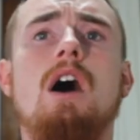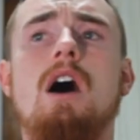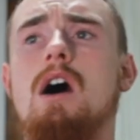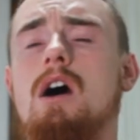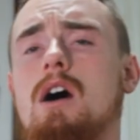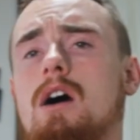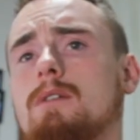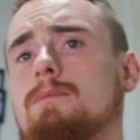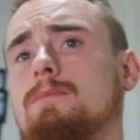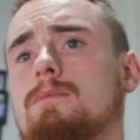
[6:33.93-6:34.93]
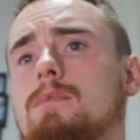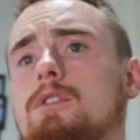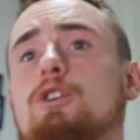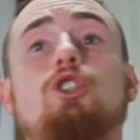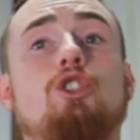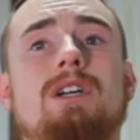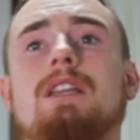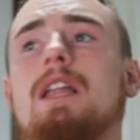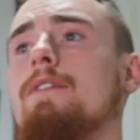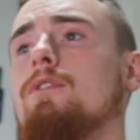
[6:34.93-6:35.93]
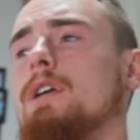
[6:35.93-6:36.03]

uh, nutrient level.